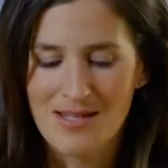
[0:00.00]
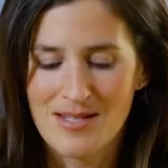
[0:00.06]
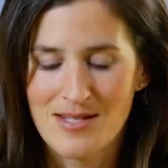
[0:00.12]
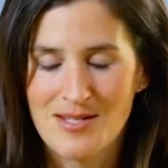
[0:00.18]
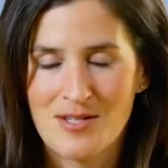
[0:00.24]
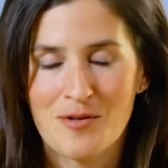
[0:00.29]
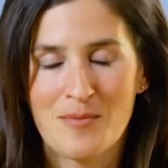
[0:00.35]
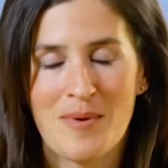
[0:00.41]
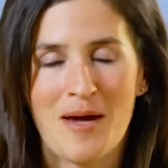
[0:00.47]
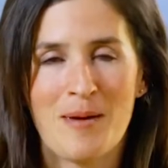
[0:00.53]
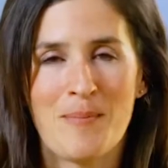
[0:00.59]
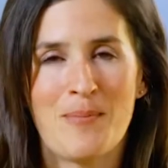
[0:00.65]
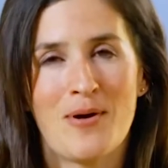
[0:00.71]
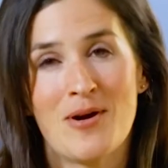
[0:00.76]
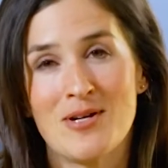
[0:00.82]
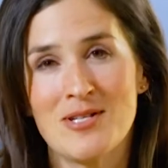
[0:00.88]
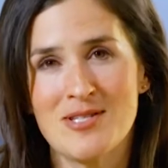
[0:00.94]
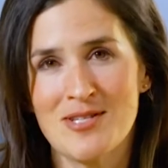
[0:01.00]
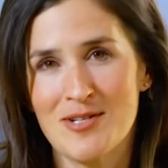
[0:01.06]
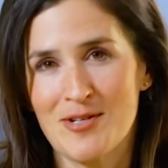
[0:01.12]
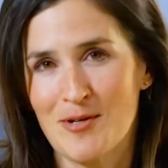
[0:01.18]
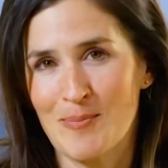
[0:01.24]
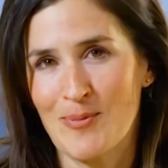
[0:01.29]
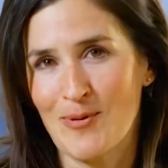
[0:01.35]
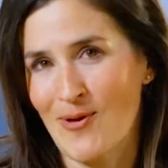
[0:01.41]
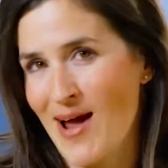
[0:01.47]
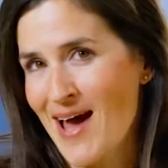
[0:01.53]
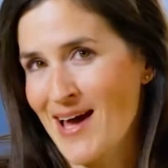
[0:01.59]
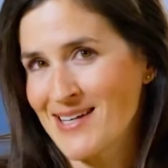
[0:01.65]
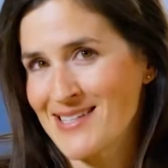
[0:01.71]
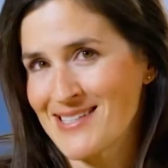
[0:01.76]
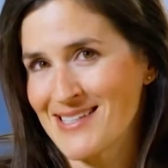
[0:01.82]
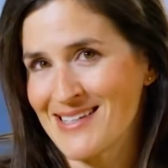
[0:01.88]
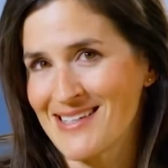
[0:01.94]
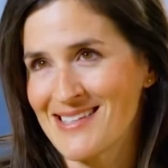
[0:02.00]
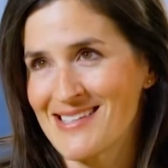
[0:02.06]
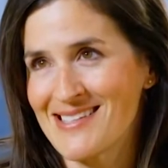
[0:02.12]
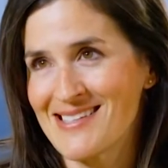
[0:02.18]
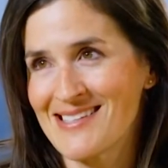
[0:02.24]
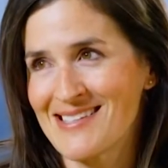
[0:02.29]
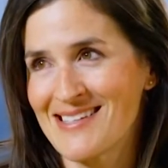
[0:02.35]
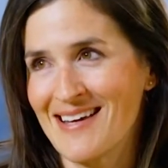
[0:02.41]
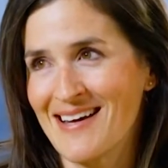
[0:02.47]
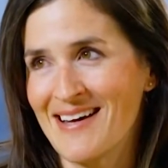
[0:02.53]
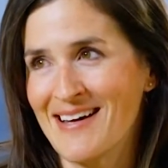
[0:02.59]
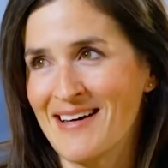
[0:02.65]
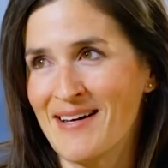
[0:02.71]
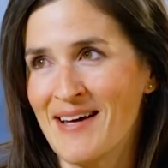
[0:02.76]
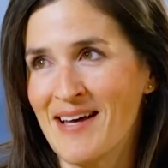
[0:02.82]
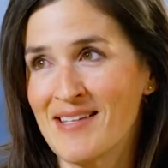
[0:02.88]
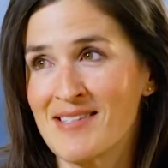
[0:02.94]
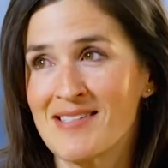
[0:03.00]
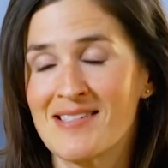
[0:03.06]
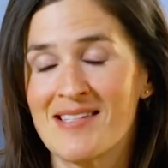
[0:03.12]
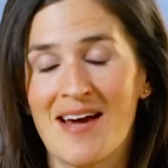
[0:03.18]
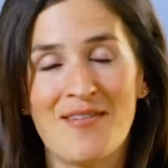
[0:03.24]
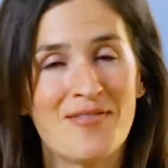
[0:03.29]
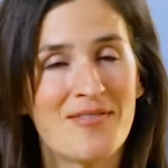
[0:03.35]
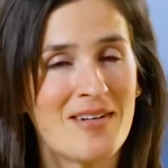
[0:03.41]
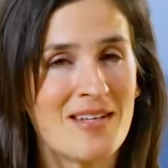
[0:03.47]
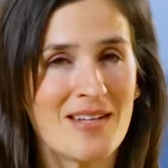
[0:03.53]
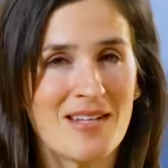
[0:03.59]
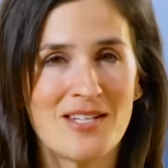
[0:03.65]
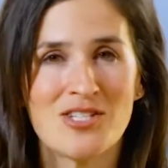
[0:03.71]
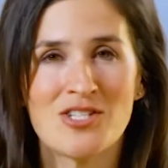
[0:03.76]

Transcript: So my personal practice has definitely